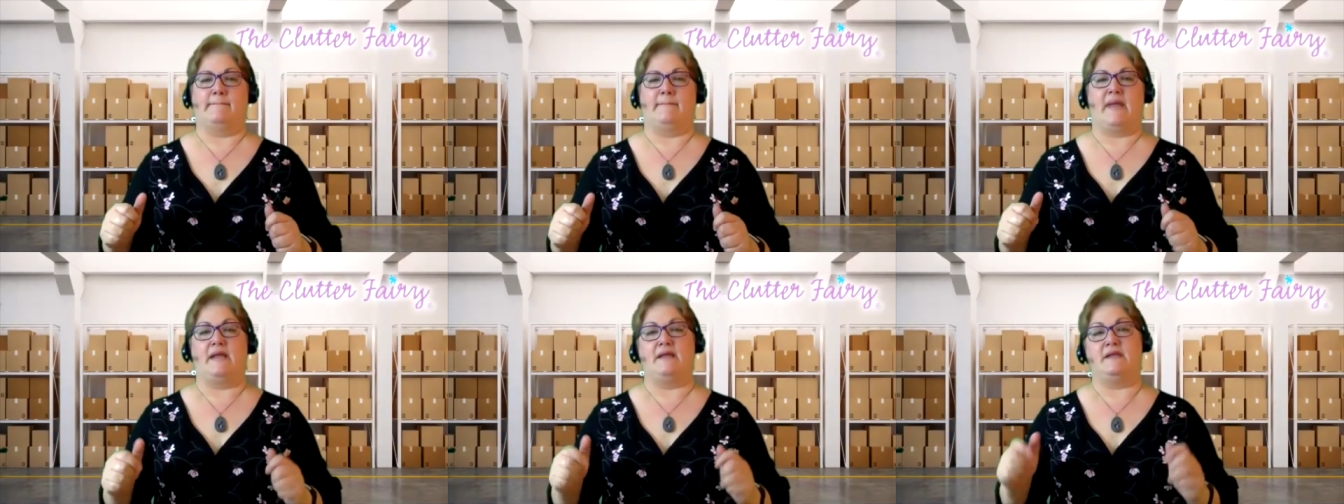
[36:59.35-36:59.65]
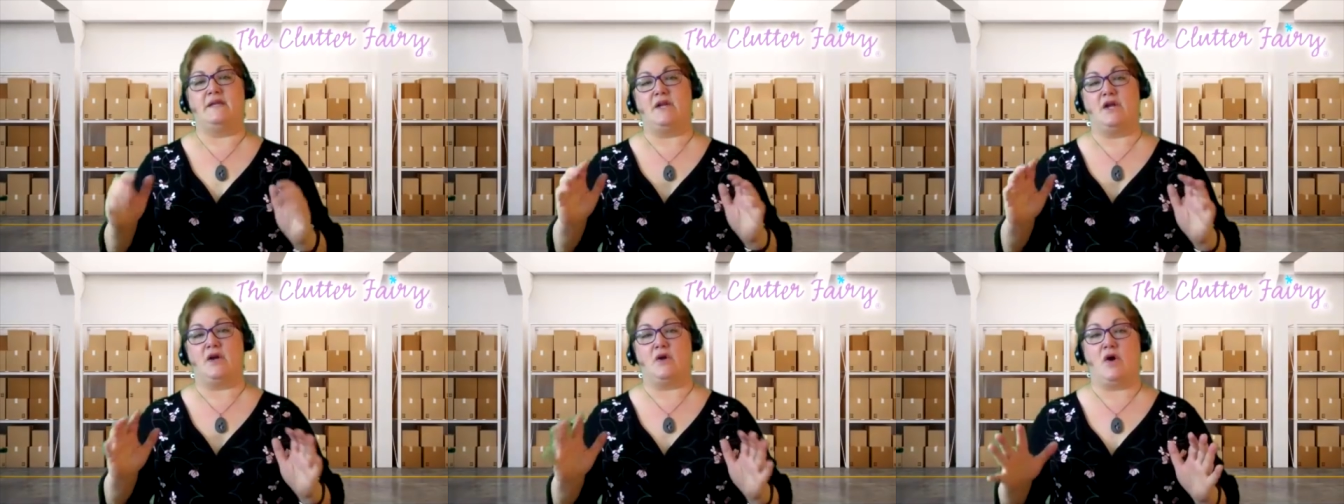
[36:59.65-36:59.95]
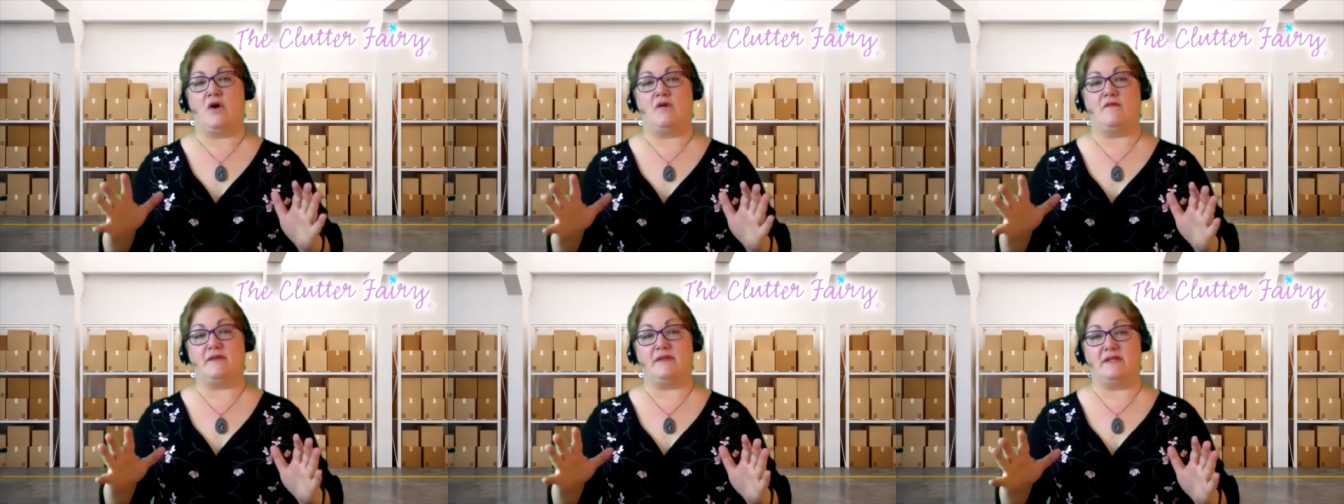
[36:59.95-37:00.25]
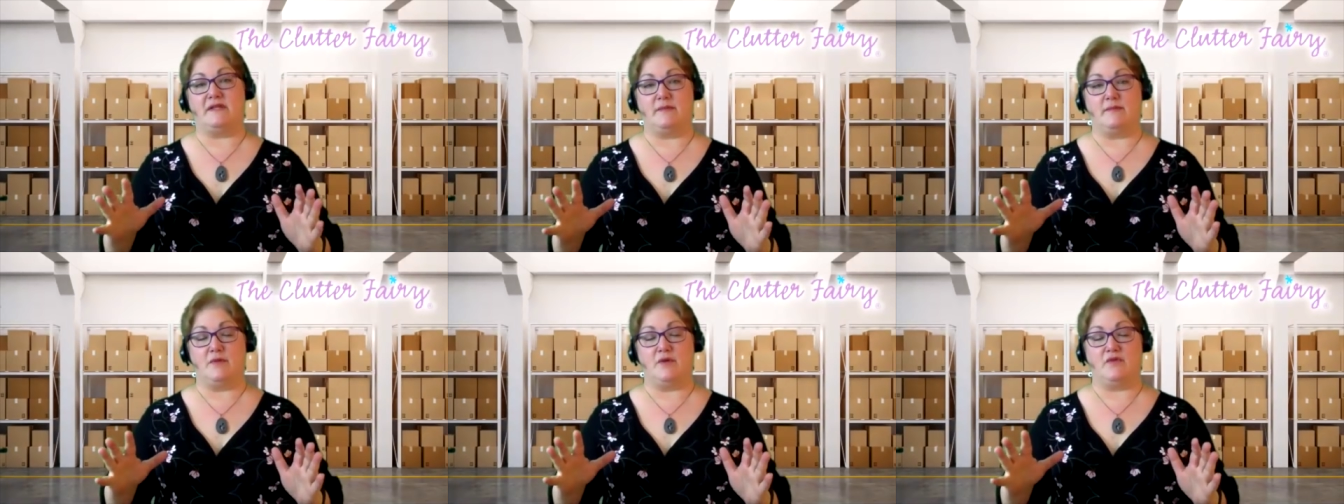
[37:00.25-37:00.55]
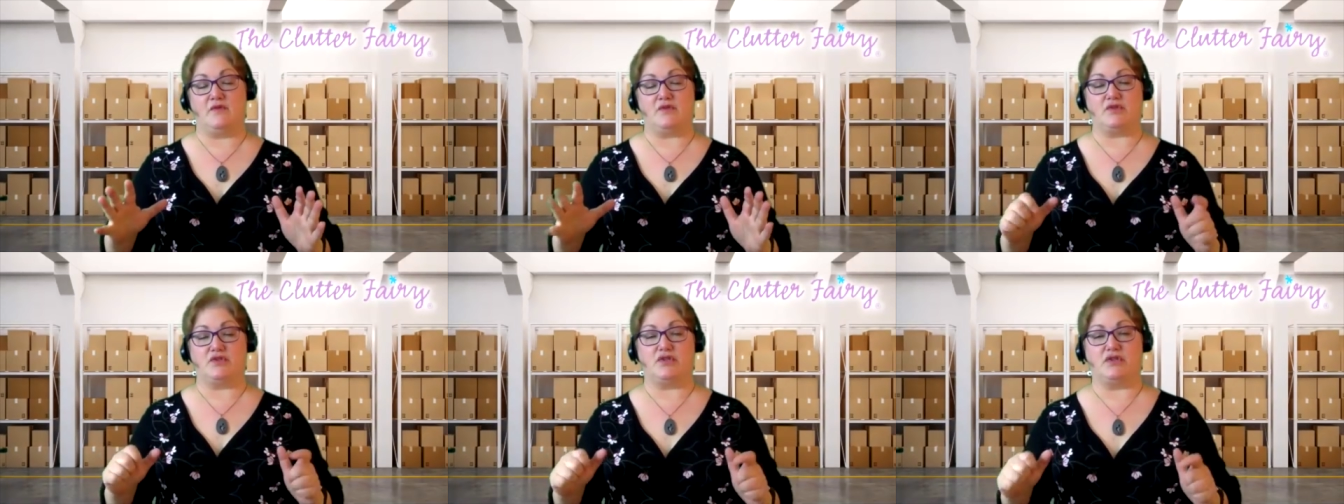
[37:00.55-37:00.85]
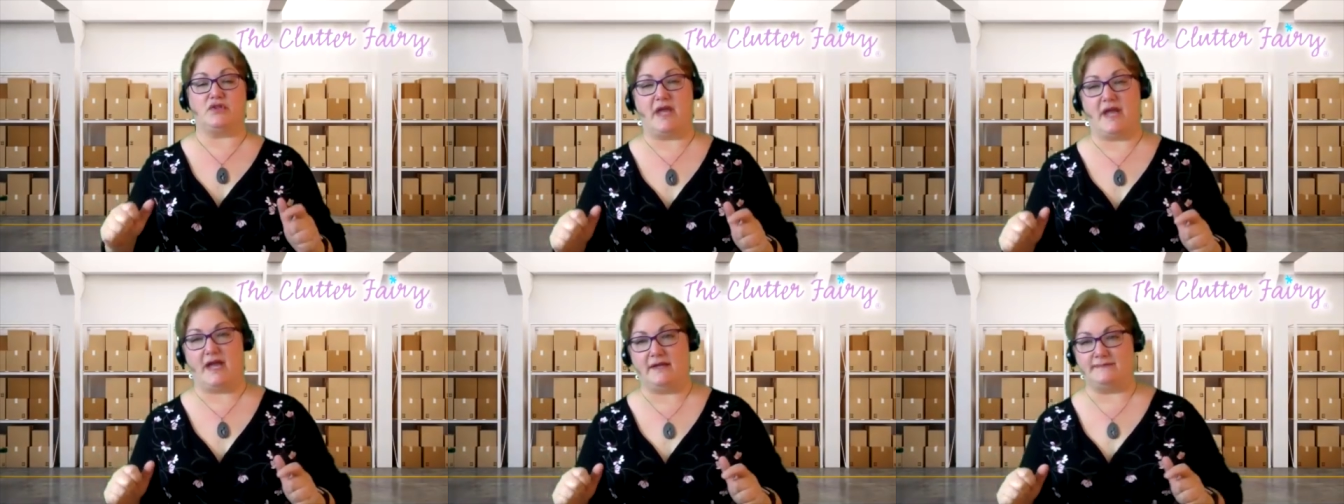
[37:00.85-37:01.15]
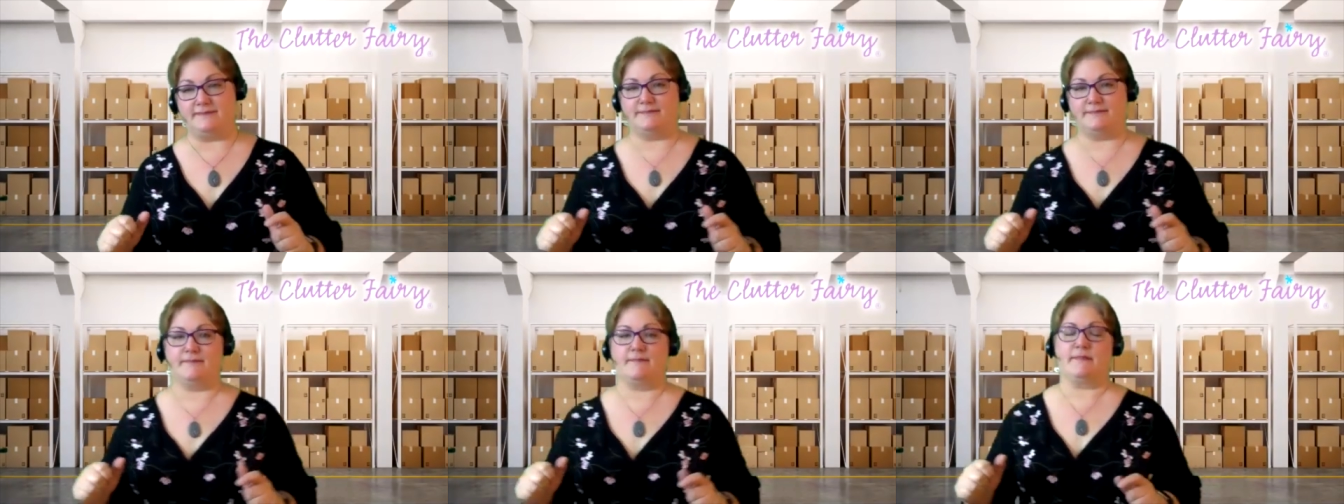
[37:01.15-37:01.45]
And you know, hopefully the movers will do
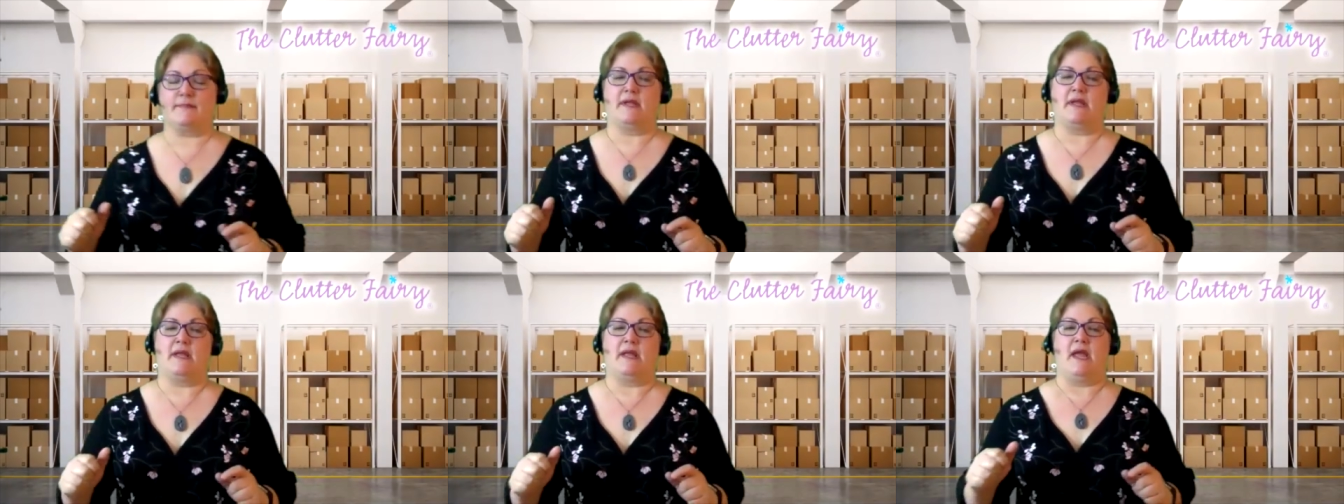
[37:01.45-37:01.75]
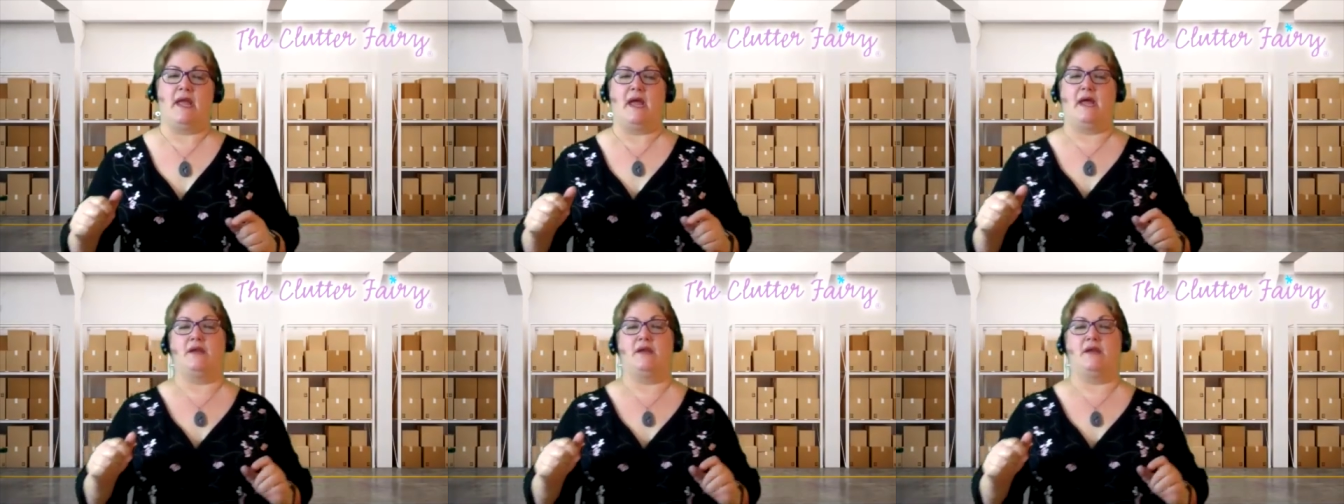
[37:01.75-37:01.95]
that and